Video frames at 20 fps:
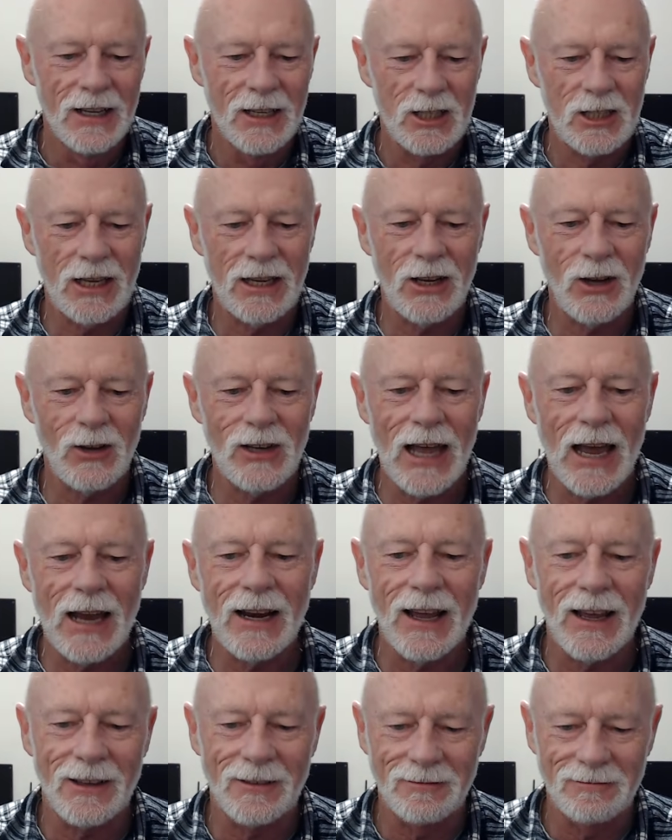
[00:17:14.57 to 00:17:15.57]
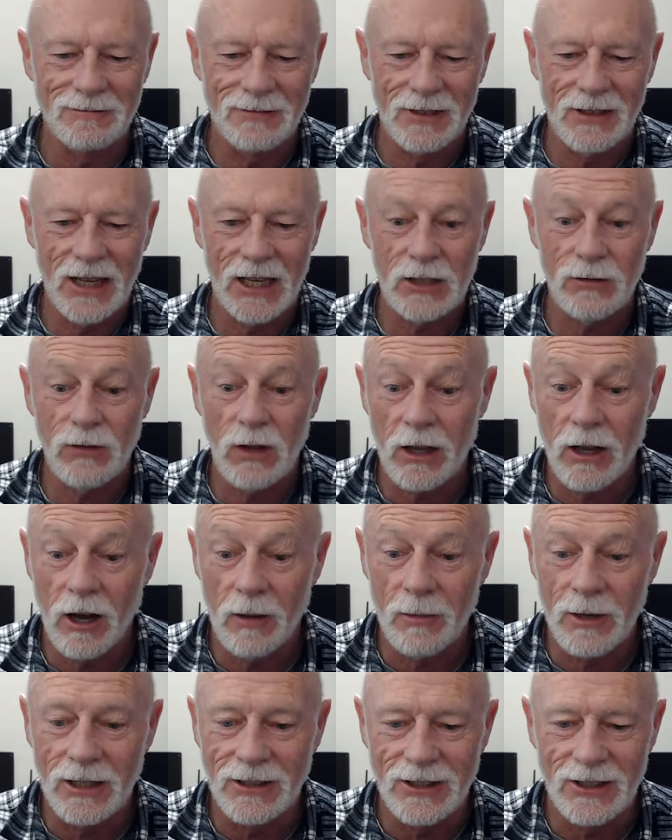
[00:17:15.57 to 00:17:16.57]
See you all later. Thanks for the
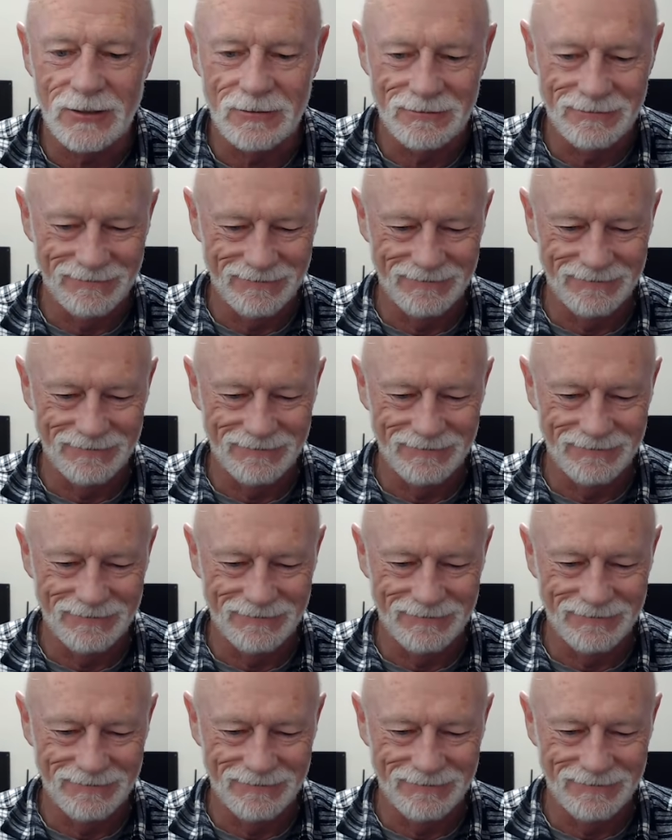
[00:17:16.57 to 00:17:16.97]
comments.